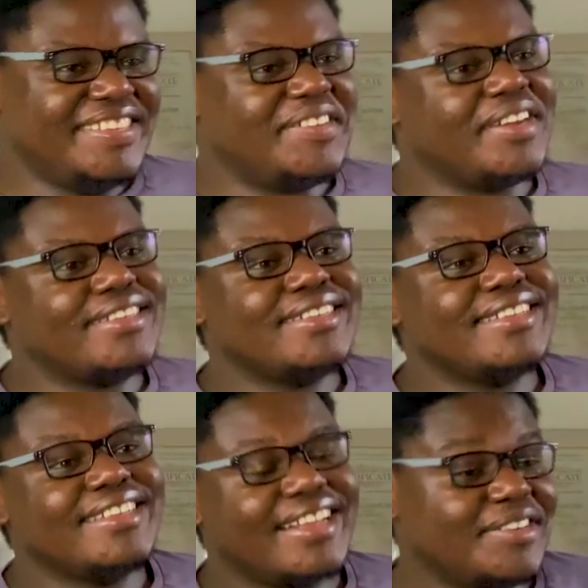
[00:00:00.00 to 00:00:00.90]
You know
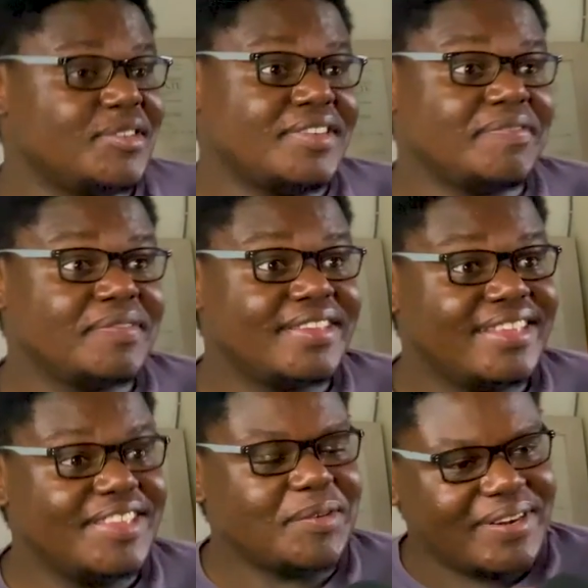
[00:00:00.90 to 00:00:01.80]
what? Kandoro,
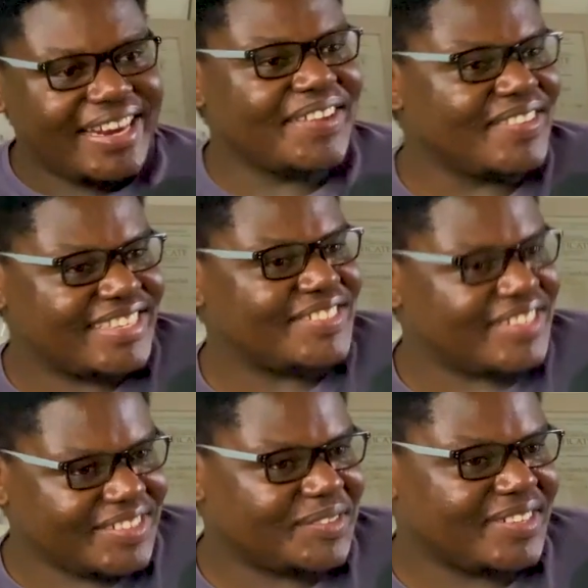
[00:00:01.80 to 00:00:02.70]
you went like you said you
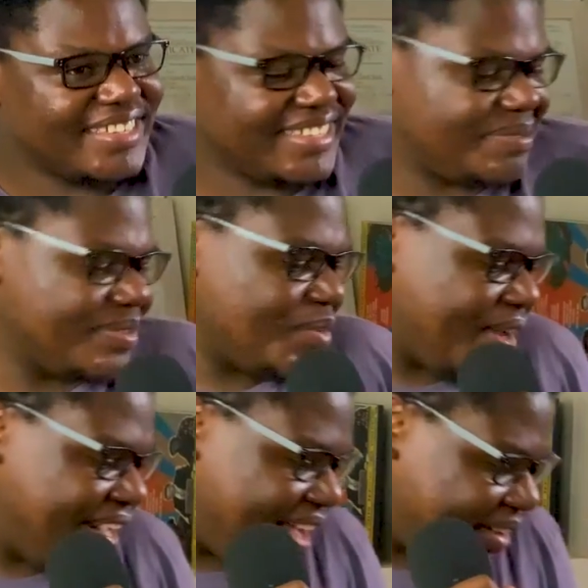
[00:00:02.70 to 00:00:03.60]
can talk. It's been
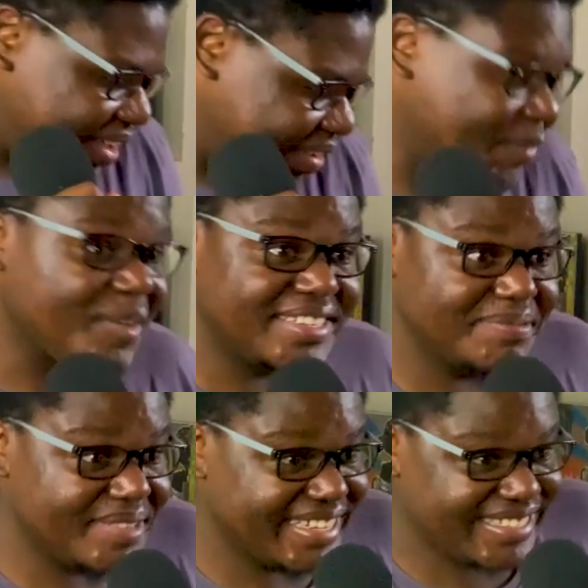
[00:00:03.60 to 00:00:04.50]
1 hour,
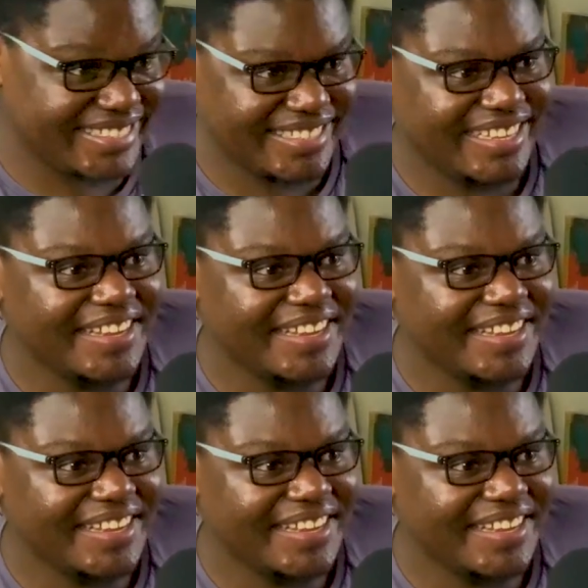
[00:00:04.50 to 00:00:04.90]
40 minutes.